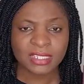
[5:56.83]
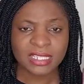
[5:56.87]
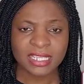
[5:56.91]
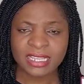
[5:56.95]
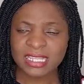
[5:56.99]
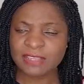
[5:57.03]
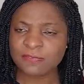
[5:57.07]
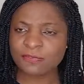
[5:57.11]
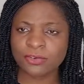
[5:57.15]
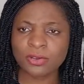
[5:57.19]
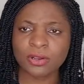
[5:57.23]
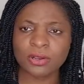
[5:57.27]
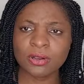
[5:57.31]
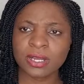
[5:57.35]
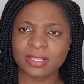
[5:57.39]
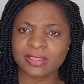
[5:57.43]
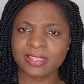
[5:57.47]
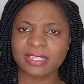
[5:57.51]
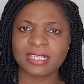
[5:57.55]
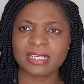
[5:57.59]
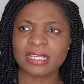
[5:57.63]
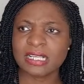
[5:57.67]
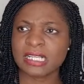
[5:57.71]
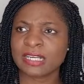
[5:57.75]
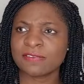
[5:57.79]
They've got, I
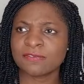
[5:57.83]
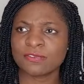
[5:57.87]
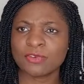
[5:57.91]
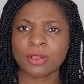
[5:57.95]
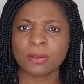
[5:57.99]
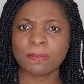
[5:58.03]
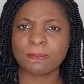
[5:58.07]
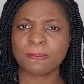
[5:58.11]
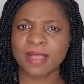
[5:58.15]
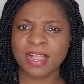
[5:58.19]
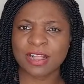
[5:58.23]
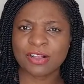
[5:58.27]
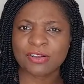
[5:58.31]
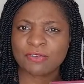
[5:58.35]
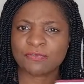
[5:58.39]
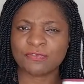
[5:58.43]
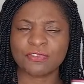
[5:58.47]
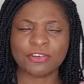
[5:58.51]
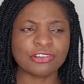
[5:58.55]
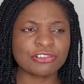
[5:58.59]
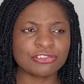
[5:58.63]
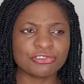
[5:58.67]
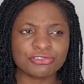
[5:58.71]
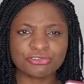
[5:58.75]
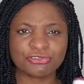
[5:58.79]
think they've got a pack
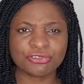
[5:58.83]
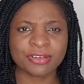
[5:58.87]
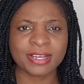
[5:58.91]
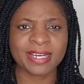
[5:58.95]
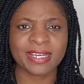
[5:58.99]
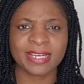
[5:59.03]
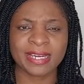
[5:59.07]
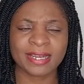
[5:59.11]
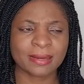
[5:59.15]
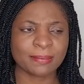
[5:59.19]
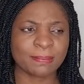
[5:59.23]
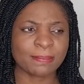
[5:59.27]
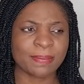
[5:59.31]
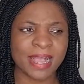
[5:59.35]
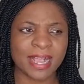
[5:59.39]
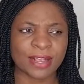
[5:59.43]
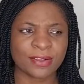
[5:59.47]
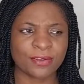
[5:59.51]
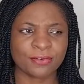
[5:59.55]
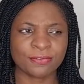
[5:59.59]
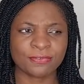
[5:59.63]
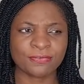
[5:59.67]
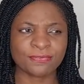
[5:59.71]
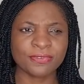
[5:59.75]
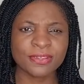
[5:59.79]
of 100 and a
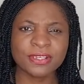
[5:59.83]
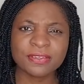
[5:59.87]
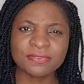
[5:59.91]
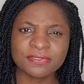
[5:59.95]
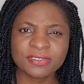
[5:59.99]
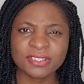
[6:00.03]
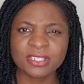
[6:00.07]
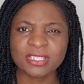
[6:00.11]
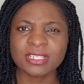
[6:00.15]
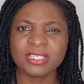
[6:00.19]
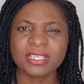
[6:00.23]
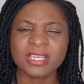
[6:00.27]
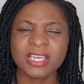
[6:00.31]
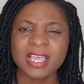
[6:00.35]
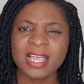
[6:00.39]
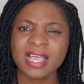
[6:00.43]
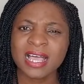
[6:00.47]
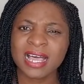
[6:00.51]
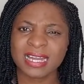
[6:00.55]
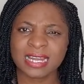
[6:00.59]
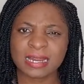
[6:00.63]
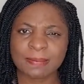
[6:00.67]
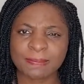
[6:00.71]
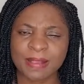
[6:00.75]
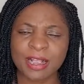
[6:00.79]
pack of 50
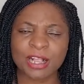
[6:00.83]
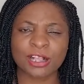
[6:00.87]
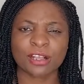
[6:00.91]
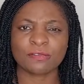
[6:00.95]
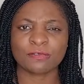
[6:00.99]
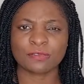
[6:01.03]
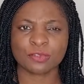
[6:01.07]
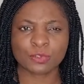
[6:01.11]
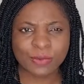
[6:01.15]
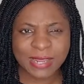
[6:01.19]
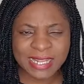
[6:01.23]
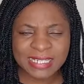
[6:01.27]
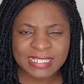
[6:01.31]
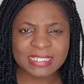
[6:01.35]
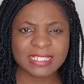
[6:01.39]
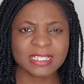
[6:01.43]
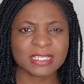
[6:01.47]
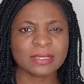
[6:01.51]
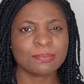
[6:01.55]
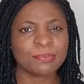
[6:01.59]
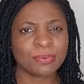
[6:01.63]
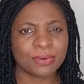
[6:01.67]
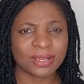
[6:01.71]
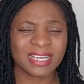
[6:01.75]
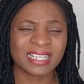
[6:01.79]
and a pack of
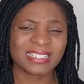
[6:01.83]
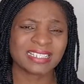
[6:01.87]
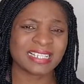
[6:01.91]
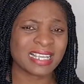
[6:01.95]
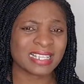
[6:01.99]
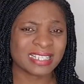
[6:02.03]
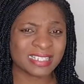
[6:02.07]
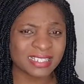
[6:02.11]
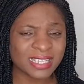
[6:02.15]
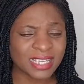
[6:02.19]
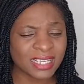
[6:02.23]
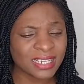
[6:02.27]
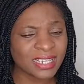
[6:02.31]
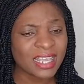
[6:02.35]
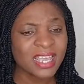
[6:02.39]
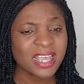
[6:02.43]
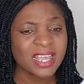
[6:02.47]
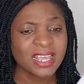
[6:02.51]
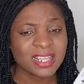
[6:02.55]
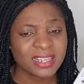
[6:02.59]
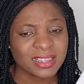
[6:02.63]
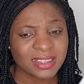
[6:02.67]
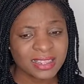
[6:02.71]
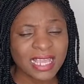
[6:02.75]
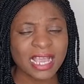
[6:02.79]
20, but as I said,
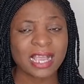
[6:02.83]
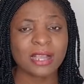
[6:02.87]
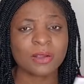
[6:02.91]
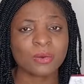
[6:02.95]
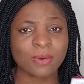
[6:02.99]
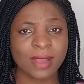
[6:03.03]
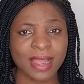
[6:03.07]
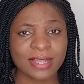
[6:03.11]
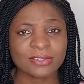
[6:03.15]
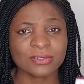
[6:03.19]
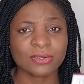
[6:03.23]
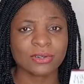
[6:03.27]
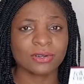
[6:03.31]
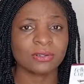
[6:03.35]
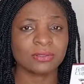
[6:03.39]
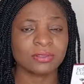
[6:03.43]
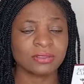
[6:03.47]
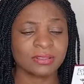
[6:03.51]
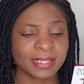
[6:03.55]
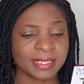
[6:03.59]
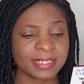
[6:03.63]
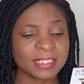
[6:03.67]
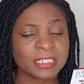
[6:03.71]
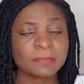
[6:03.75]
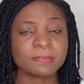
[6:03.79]
they are quite
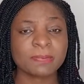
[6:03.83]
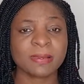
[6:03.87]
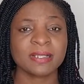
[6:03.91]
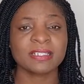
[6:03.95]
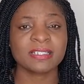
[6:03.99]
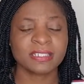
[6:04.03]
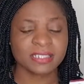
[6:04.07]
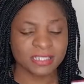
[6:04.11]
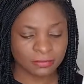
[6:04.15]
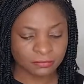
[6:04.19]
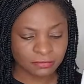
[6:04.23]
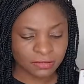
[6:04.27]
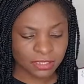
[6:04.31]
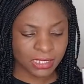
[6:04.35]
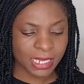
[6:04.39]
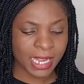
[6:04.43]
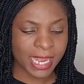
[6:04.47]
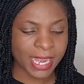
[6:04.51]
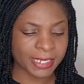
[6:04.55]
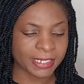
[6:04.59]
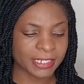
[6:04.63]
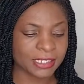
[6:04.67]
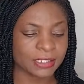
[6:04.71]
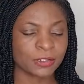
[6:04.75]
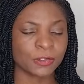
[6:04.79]
on the expensive
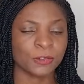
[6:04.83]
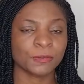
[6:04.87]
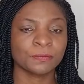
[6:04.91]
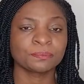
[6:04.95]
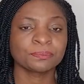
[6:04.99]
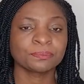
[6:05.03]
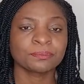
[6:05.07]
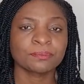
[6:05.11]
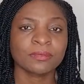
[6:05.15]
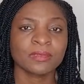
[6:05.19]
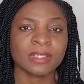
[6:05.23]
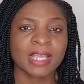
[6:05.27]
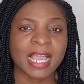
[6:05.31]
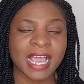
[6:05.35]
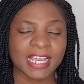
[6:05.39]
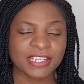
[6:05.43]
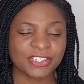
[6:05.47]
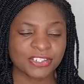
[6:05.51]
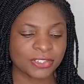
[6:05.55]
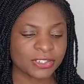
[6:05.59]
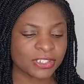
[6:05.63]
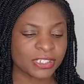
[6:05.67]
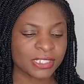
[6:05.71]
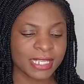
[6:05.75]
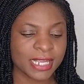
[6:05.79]
side. So I
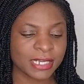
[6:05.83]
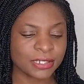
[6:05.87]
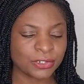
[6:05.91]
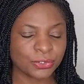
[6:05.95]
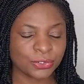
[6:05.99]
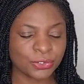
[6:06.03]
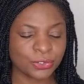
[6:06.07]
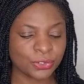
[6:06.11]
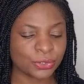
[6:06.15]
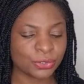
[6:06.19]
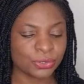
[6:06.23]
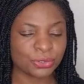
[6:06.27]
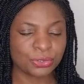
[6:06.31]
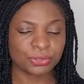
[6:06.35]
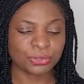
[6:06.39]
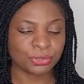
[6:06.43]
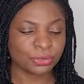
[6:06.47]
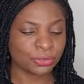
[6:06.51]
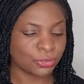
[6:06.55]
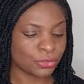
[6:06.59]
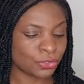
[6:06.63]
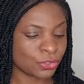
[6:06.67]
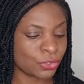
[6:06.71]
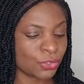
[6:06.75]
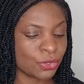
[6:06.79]
just tend
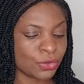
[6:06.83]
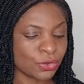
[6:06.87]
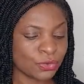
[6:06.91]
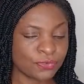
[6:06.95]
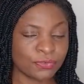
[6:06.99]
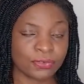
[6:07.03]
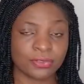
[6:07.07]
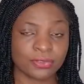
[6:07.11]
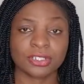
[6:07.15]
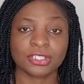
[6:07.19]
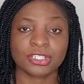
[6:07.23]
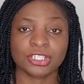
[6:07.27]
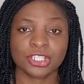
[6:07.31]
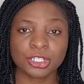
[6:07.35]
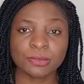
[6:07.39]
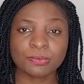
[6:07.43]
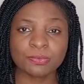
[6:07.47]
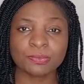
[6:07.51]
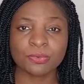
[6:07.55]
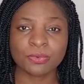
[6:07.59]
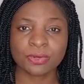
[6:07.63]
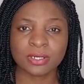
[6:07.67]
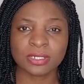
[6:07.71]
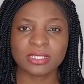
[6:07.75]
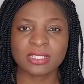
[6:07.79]
to go for the
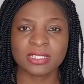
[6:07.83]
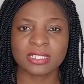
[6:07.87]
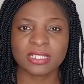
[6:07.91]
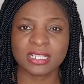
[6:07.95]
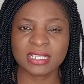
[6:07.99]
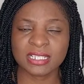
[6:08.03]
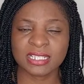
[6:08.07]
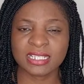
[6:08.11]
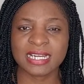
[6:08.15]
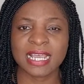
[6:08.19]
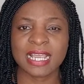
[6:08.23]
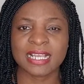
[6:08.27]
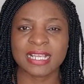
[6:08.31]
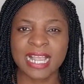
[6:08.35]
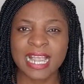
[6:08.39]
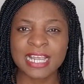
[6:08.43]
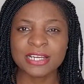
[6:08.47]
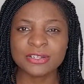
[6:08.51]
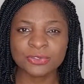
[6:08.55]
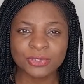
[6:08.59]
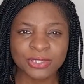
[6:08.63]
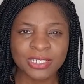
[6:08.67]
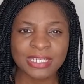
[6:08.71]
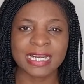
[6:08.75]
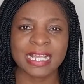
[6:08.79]
cheap ones, things that I
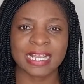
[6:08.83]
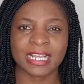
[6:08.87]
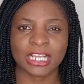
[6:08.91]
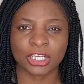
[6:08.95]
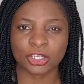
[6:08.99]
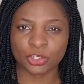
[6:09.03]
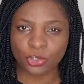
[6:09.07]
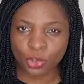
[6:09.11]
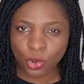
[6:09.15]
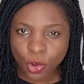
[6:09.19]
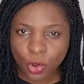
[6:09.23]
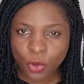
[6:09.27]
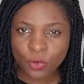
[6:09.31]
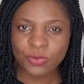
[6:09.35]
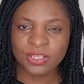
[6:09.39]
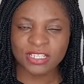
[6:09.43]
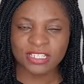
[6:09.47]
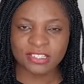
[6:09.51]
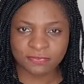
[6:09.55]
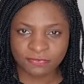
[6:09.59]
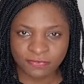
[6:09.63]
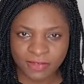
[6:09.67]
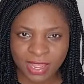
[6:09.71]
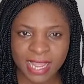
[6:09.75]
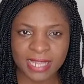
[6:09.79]
know that I can
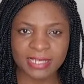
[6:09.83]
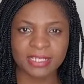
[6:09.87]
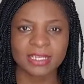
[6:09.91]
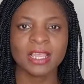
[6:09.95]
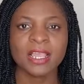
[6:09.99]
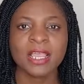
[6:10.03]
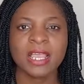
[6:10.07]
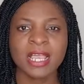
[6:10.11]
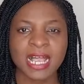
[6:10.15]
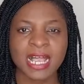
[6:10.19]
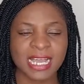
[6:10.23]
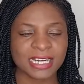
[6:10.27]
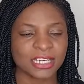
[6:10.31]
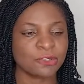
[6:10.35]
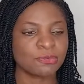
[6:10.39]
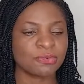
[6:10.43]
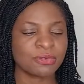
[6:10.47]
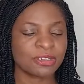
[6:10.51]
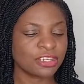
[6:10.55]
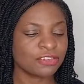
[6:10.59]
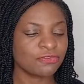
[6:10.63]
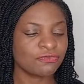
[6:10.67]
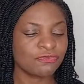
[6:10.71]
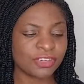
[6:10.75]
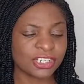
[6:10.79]
always find and is
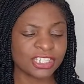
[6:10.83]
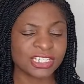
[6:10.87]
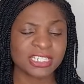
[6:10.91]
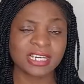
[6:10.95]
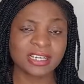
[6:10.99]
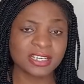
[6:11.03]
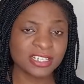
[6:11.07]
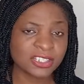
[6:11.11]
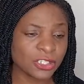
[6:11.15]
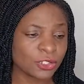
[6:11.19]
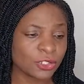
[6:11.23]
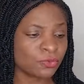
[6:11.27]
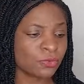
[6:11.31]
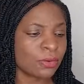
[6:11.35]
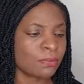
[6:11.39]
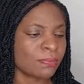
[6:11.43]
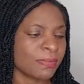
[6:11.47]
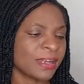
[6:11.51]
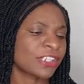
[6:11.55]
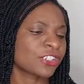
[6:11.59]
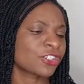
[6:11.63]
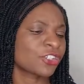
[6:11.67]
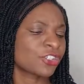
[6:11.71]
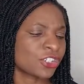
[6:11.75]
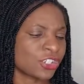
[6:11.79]
within reach. Now this is what
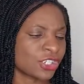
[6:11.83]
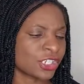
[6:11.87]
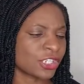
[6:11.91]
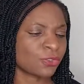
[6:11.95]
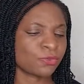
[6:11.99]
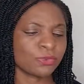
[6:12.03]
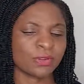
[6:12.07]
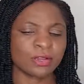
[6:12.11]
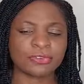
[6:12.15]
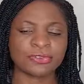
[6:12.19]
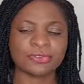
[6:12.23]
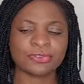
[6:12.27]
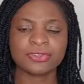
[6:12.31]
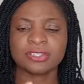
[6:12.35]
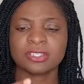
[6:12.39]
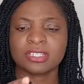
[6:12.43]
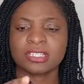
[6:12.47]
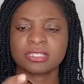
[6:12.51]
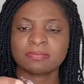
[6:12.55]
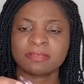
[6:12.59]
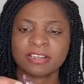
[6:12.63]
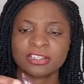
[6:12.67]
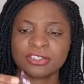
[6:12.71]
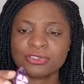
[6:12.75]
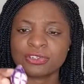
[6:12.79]
my church as well
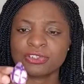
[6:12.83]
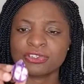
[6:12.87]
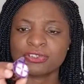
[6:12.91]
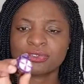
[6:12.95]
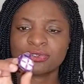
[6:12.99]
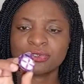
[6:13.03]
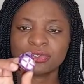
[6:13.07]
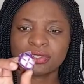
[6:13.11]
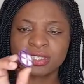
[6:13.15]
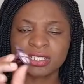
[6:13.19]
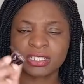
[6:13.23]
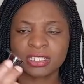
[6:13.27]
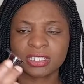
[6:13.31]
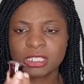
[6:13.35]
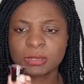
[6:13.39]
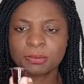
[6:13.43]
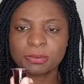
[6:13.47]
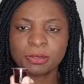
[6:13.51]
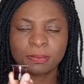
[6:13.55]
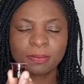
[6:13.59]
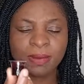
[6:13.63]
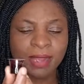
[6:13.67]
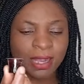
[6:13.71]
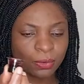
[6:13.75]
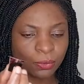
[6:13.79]
uses. My church uses the
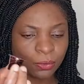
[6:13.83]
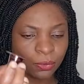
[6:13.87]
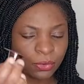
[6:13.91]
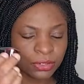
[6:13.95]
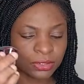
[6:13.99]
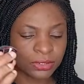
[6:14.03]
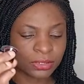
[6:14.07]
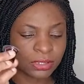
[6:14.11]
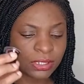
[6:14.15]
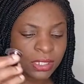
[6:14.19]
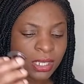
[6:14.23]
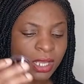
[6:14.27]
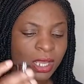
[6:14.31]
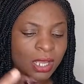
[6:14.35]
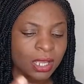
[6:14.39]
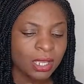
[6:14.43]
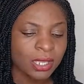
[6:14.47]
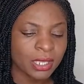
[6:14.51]
pre-packed ones